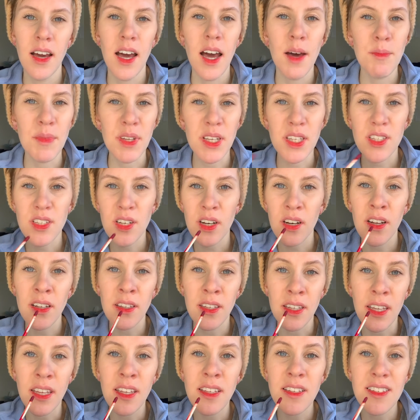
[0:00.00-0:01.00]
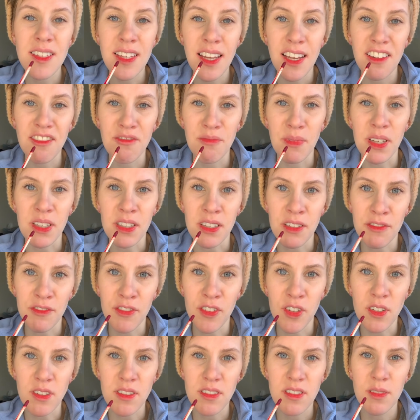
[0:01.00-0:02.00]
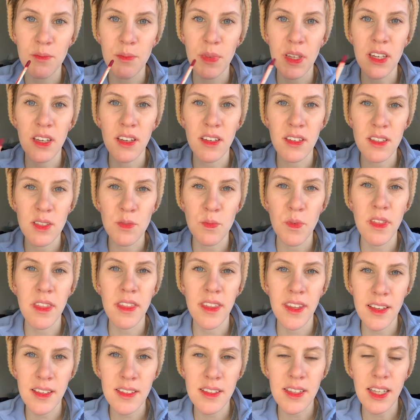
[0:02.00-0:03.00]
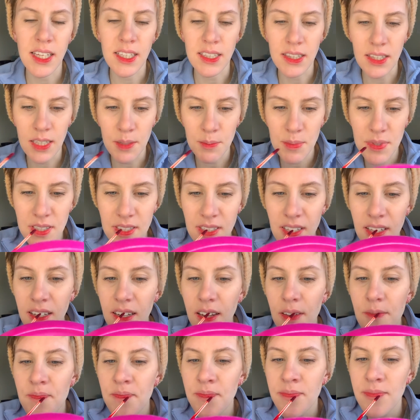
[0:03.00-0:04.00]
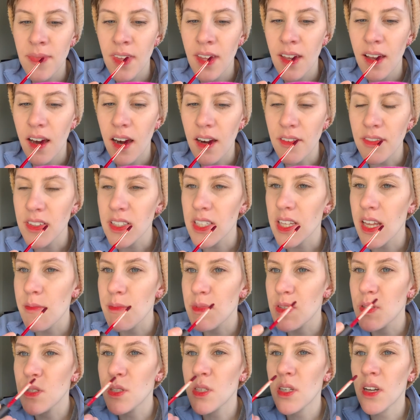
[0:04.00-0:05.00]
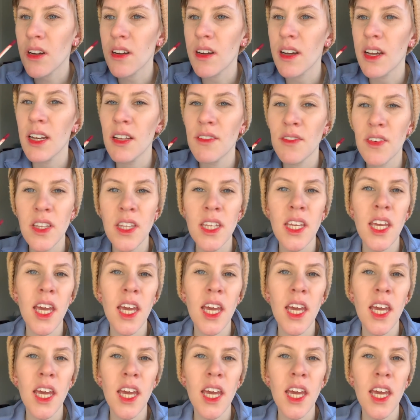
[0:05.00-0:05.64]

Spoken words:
I'm going to start on the inside of my lip first because with things like lipstick, oftentimes you start kind of on the